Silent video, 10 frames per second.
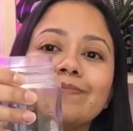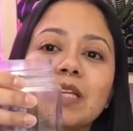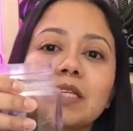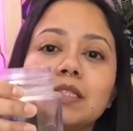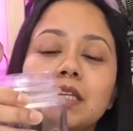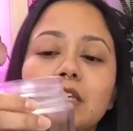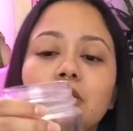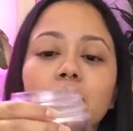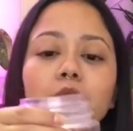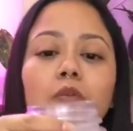
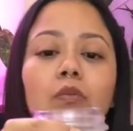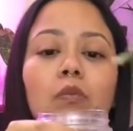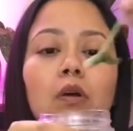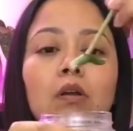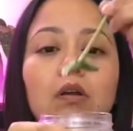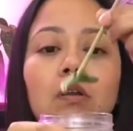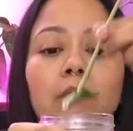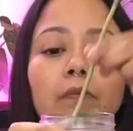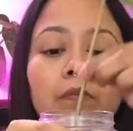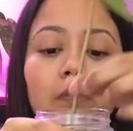containers with
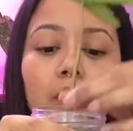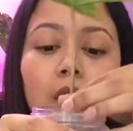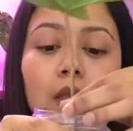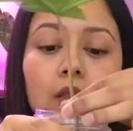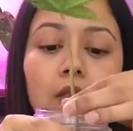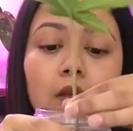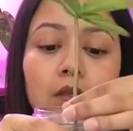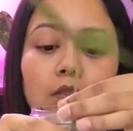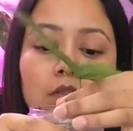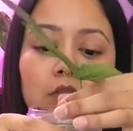water, and then
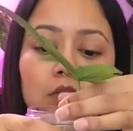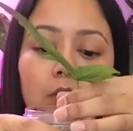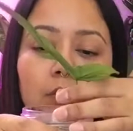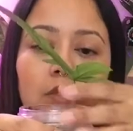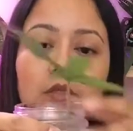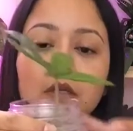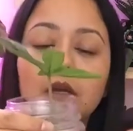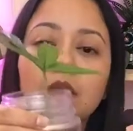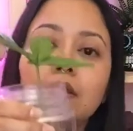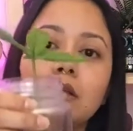I just drop this
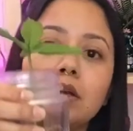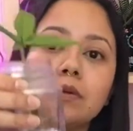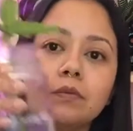guy in there.